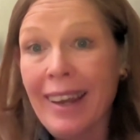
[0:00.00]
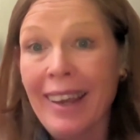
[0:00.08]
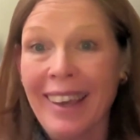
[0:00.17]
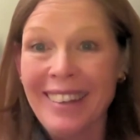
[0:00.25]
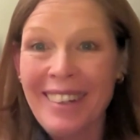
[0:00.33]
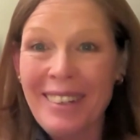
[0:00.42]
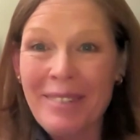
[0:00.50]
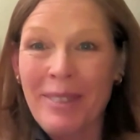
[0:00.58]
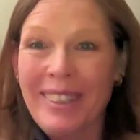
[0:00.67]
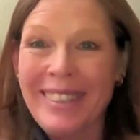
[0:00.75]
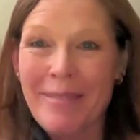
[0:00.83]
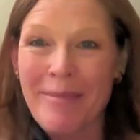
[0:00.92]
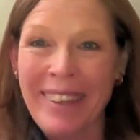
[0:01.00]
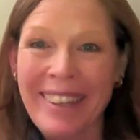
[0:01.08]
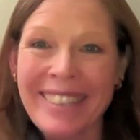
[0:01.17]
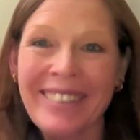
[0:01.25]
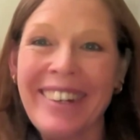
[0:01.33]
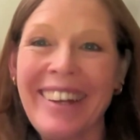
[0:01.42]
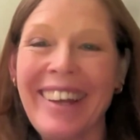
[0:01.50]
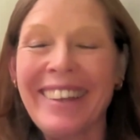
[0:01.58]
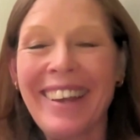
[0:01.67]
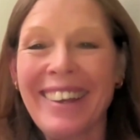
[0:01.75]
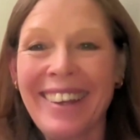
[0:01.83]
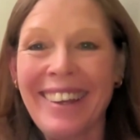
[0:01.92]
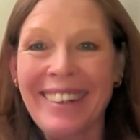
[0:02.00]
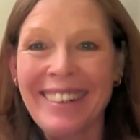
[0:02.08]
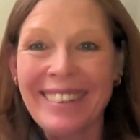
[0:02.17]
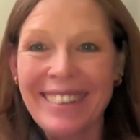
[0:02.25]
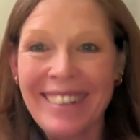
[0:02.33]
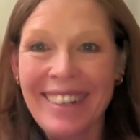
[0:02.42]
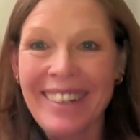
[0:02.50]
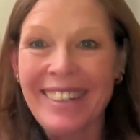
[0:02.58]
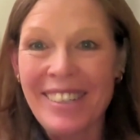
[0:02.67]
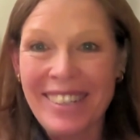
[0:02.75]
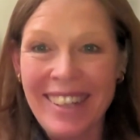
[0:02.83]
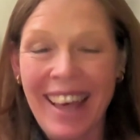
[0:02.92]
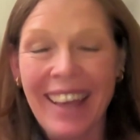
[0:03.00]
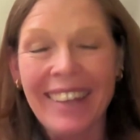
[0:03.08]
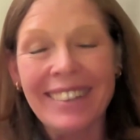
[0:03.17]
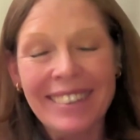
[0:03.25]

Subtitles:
I can't really speak to it in addition to that.